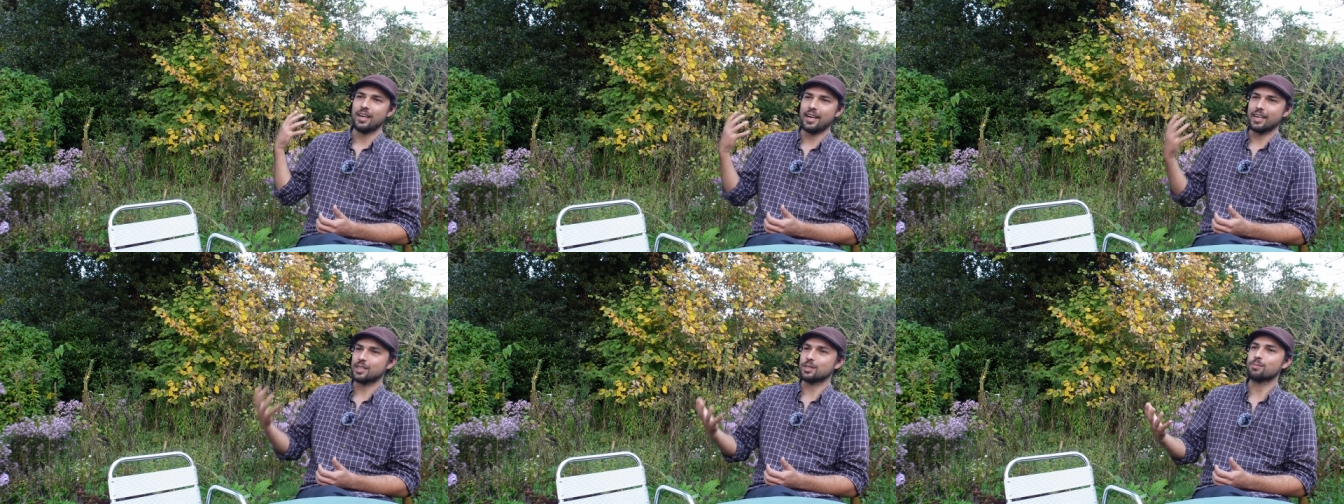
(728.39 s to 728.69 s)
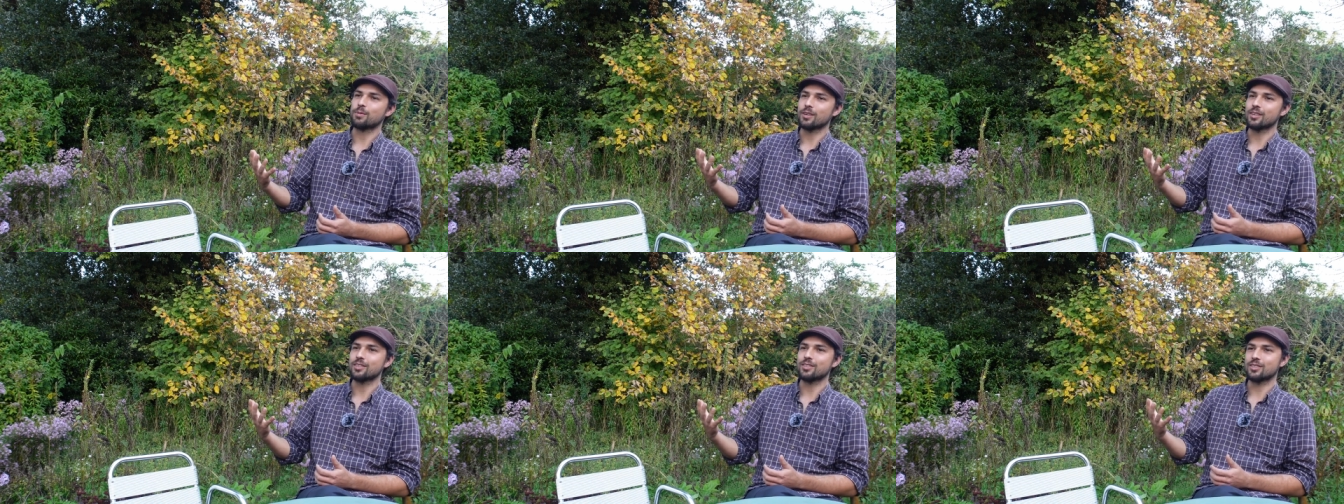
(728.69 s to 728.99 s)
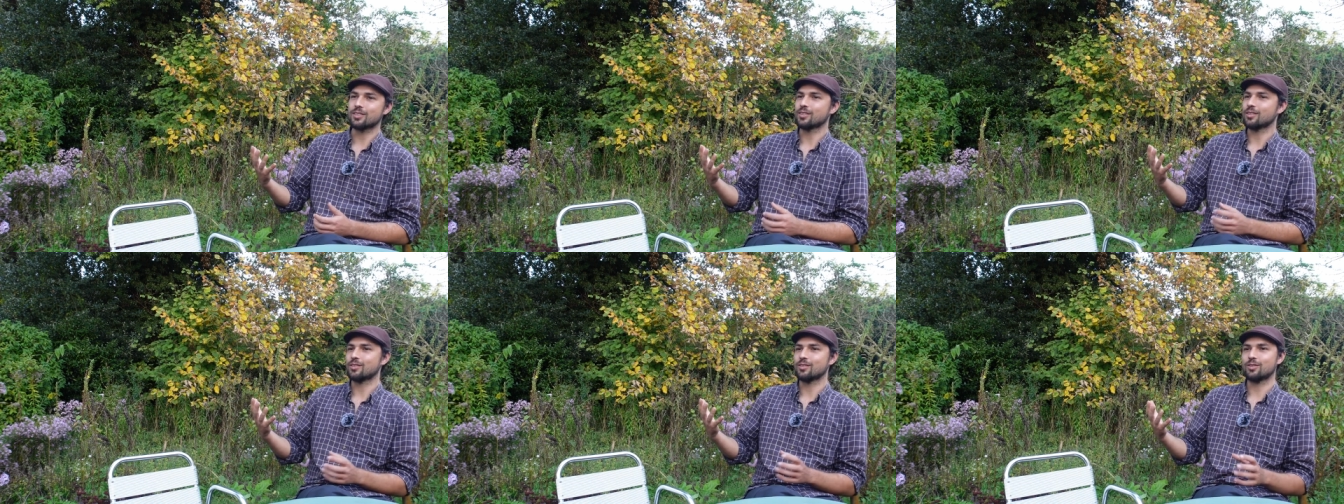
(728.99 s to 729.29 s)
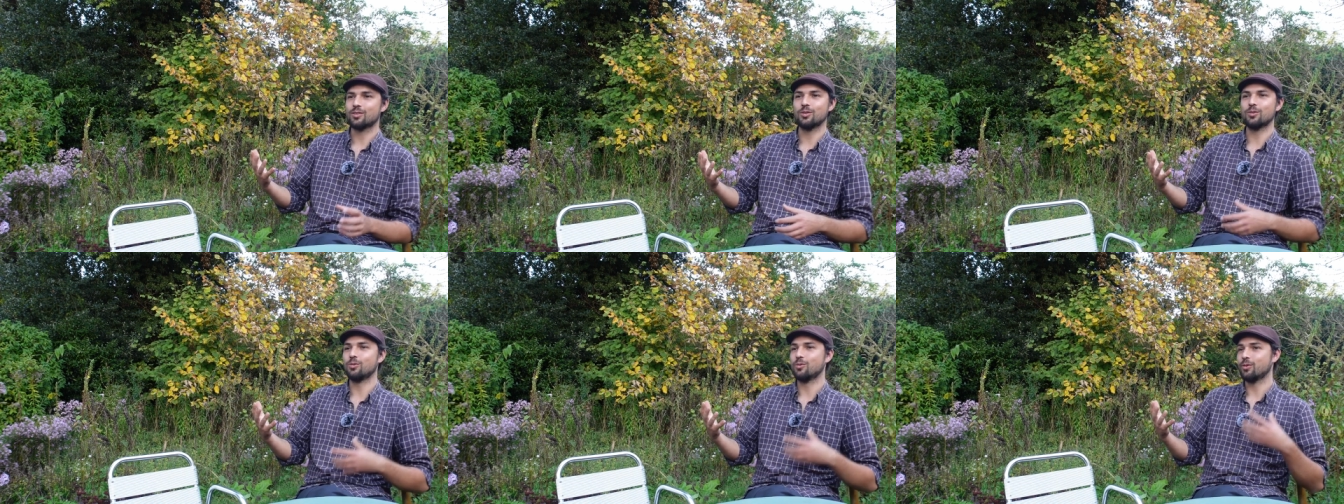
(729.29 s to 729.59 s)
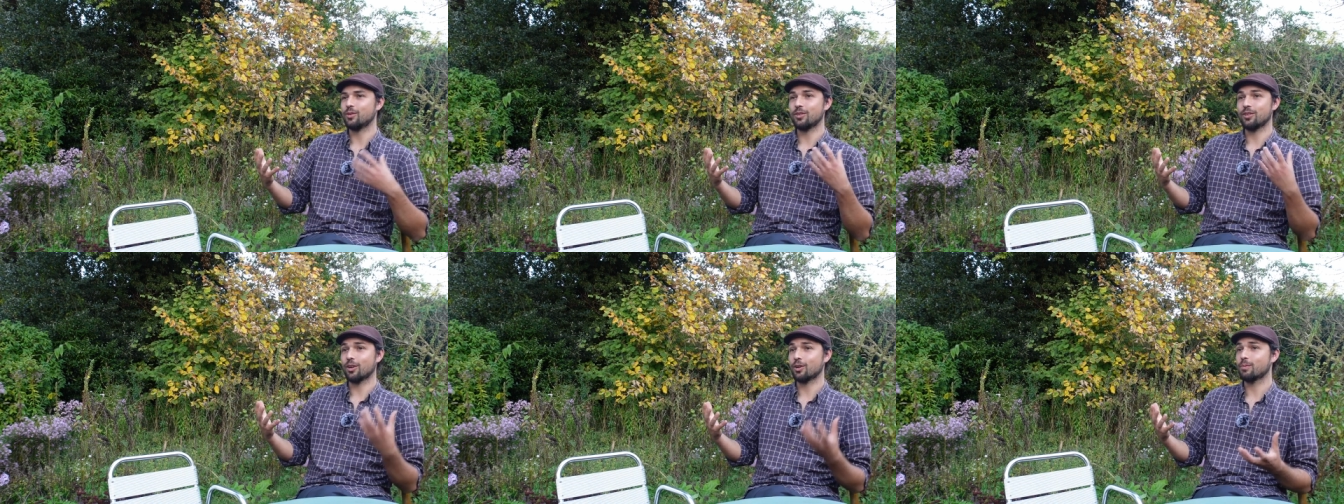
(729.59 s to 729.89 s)
experts
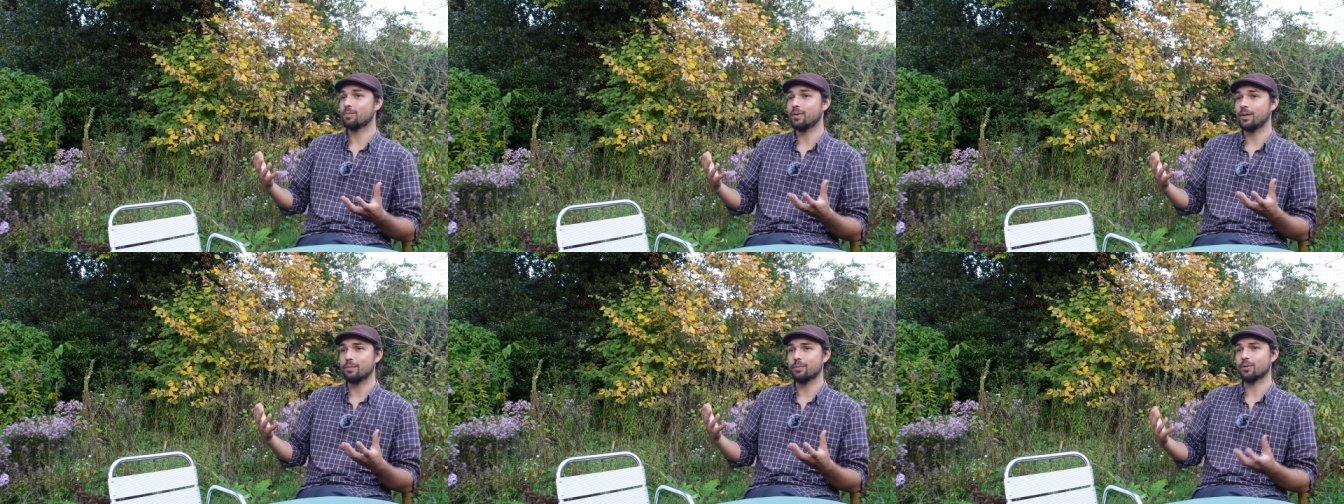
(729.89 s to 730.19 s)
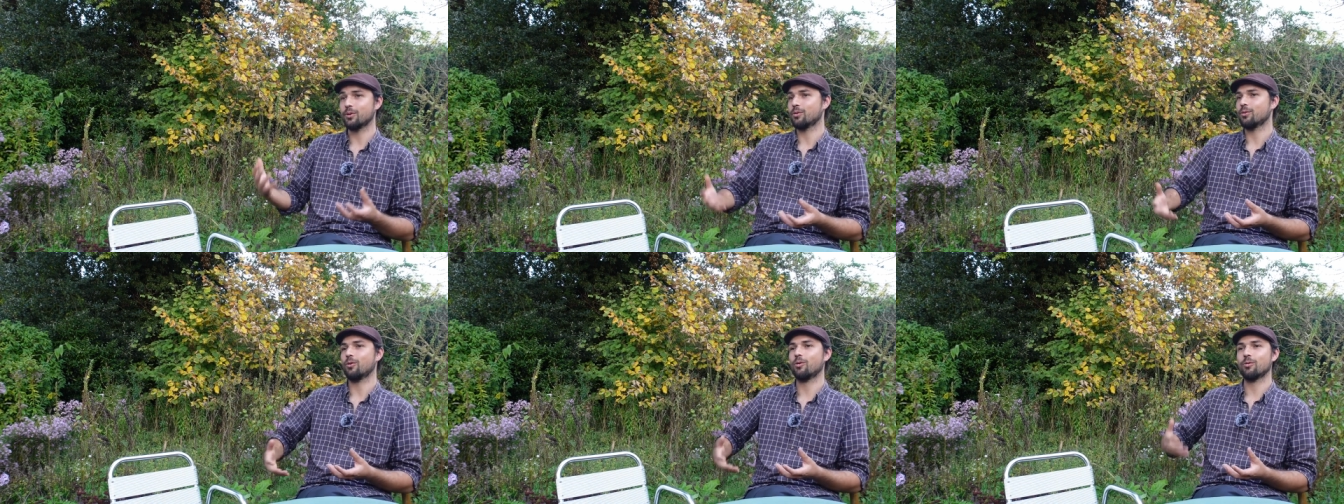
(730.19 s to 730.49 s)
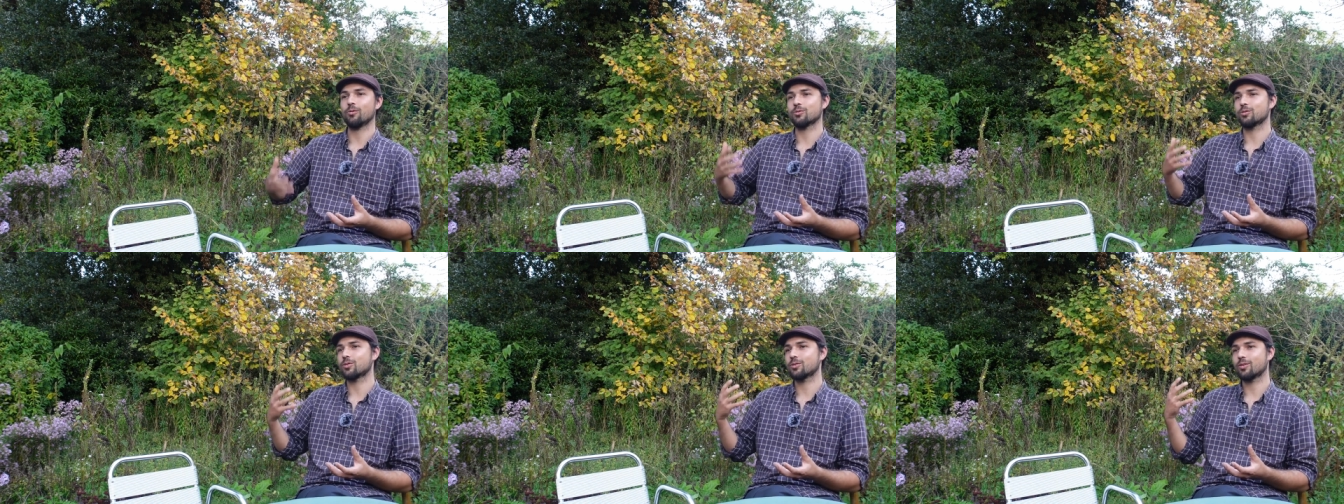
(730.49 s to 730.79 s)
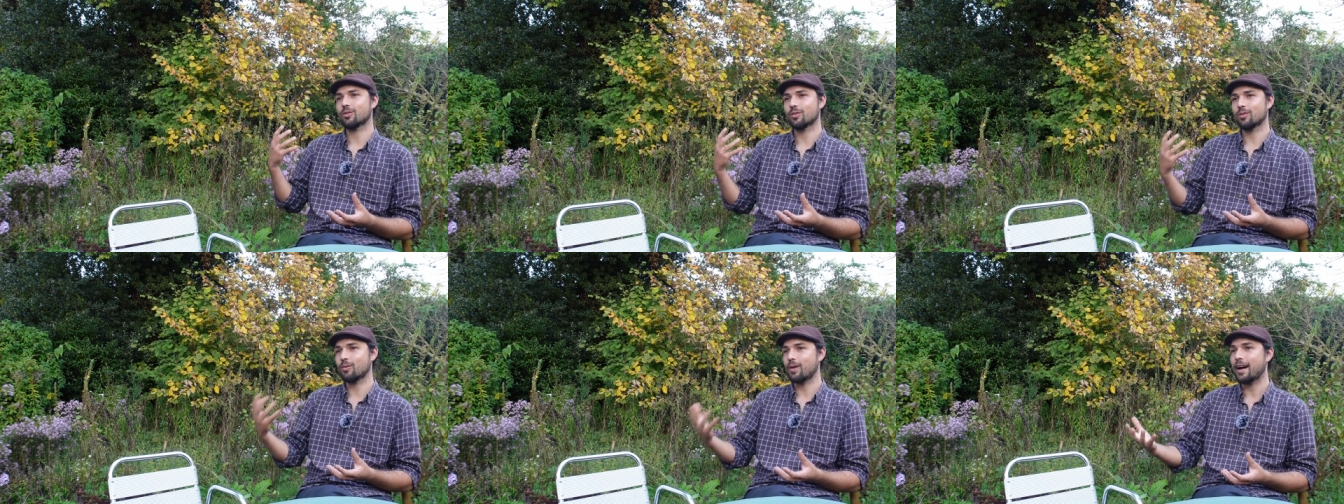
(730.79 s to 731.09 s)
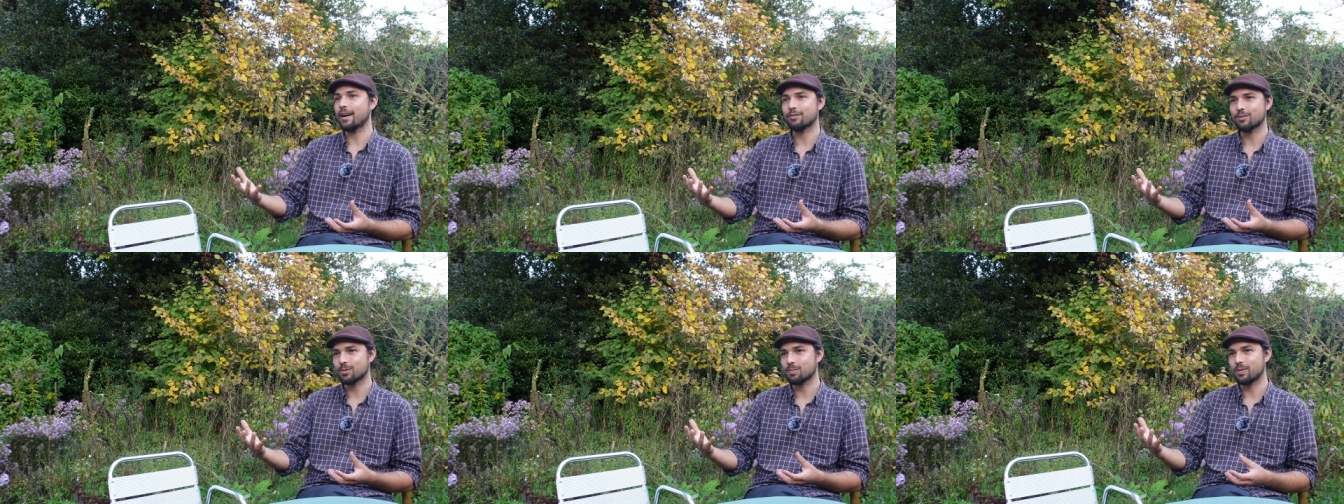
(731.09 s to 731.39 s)
to young people, old
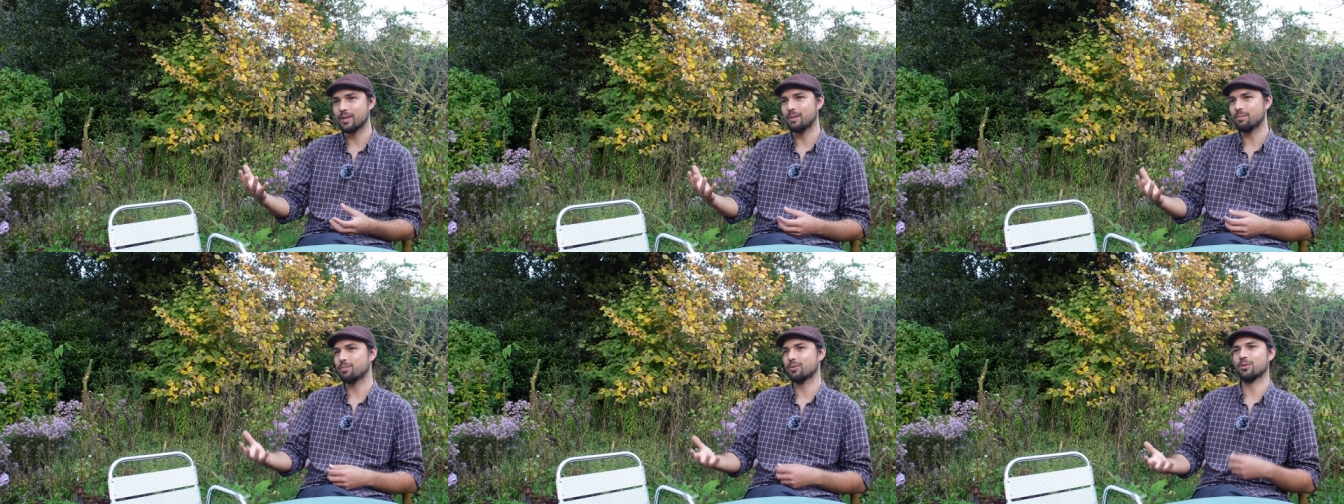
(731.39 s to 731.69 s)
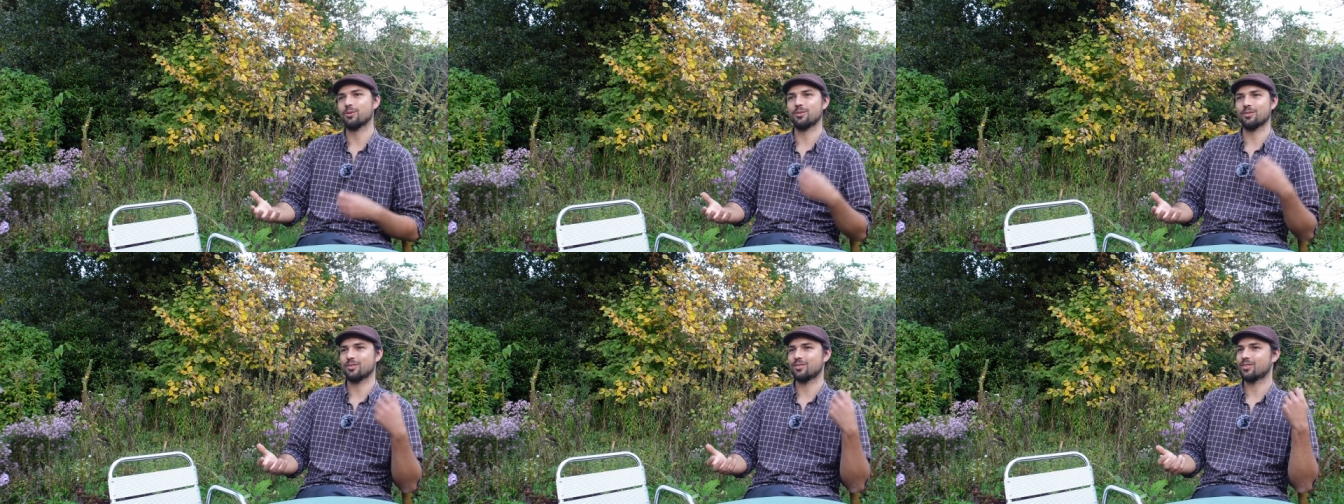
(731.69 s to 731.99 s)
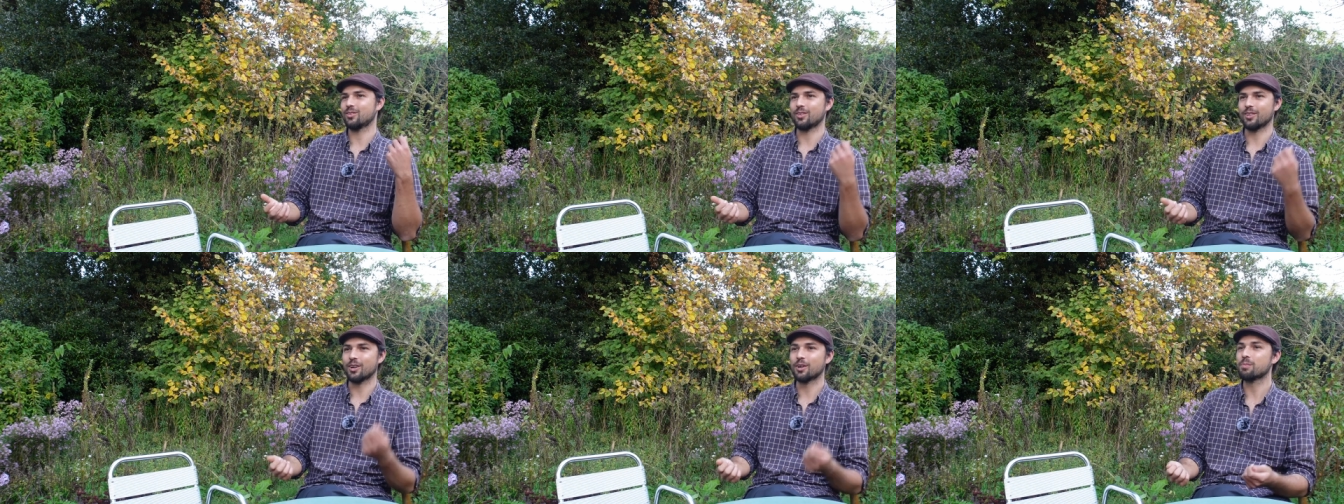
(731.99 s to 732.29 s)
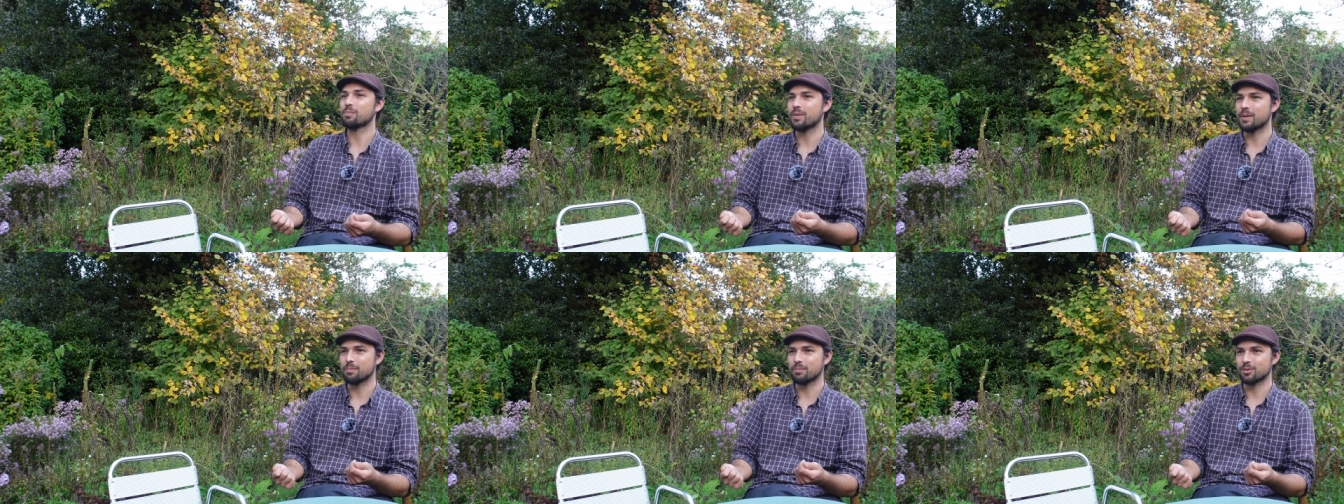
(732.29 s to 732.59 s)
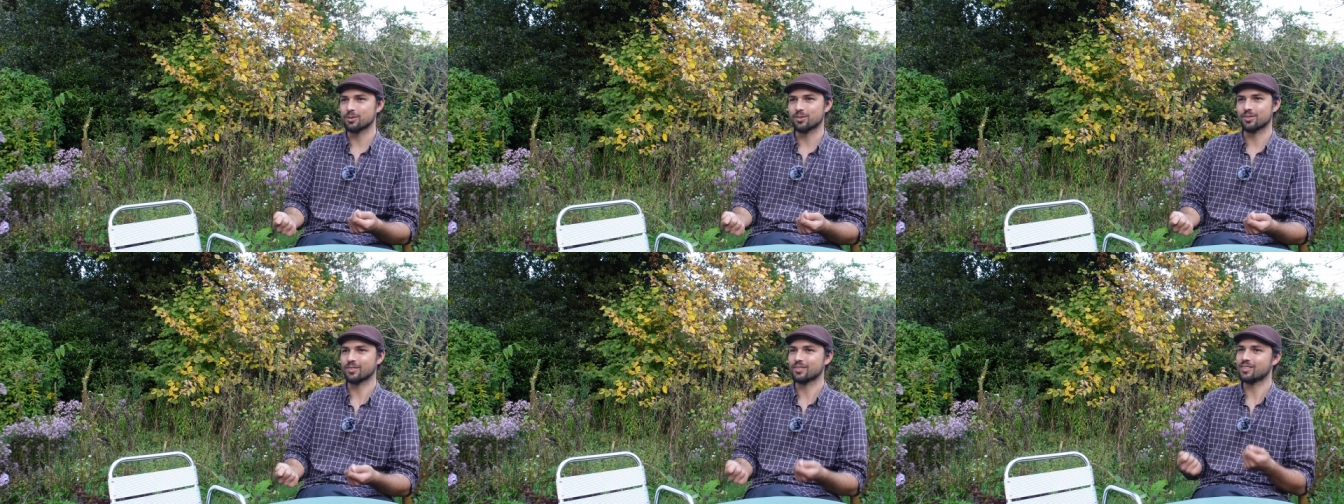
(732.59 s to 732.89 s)
craftspeople to young
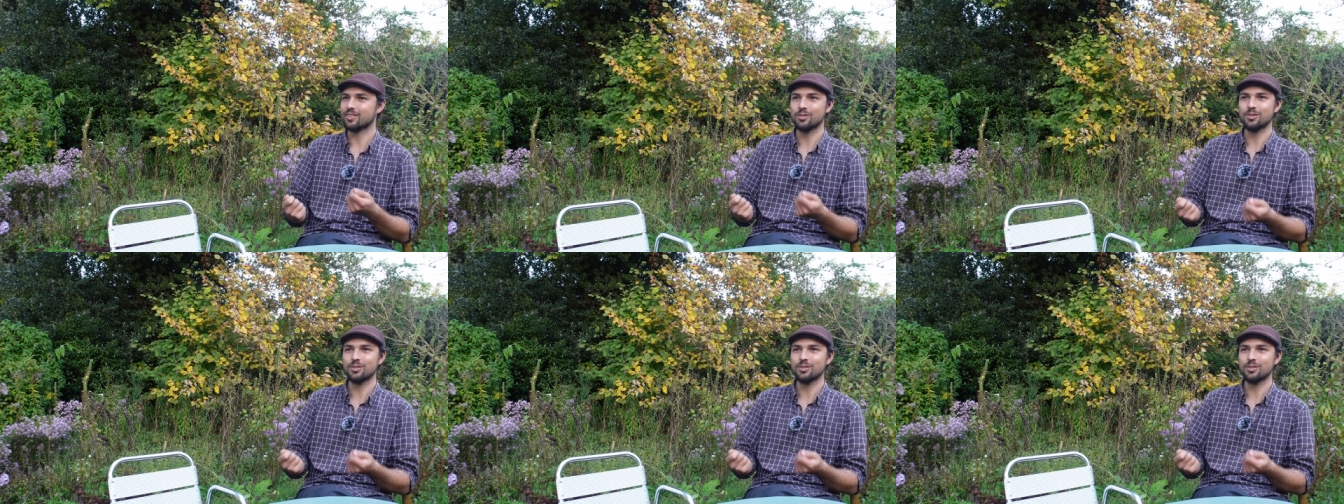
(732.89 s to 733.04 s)
people, to,